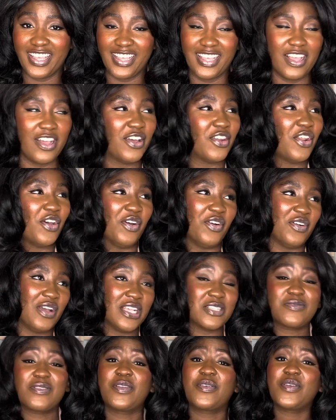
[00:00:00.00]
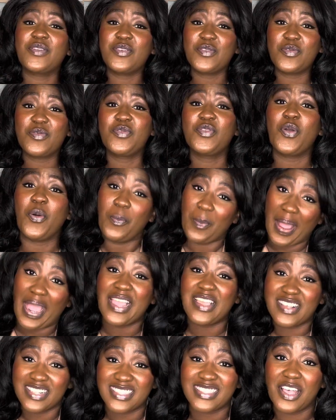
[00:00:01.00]
Oh no, actually you're by
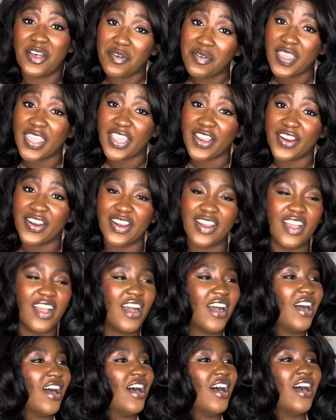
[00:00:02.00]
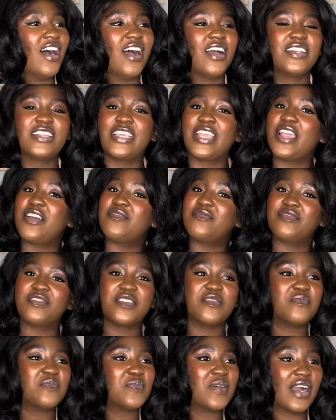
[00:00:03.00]
yourself here. Honey,
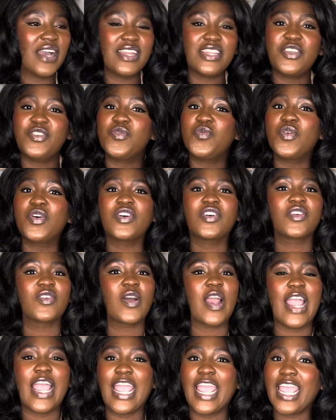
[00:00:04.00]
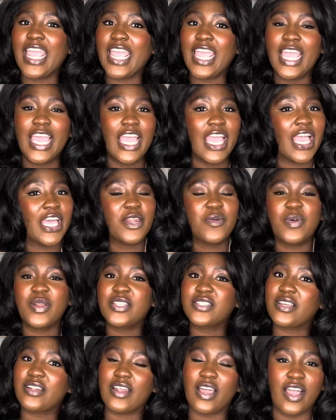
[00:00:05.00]
everybody, you will cry and nobody's
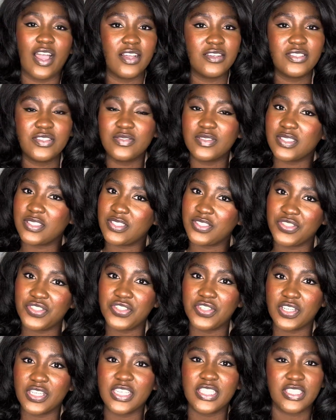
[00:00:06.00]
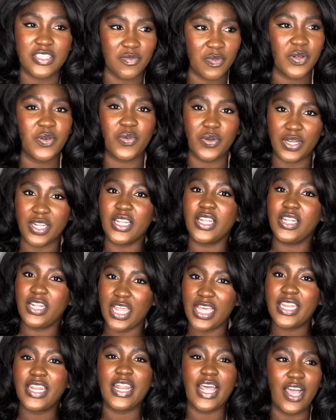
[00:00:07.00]
gonna hand you a tissue because everybody wanna
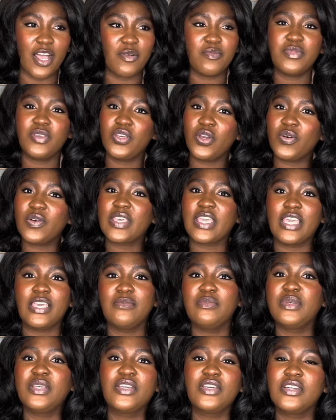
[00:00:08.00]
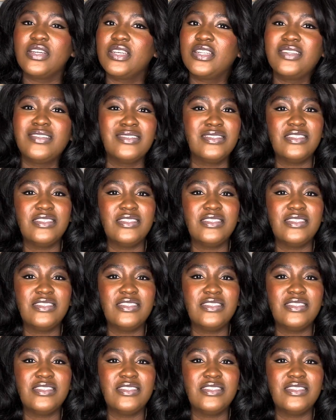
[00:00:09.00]
let it out, be okay, be good.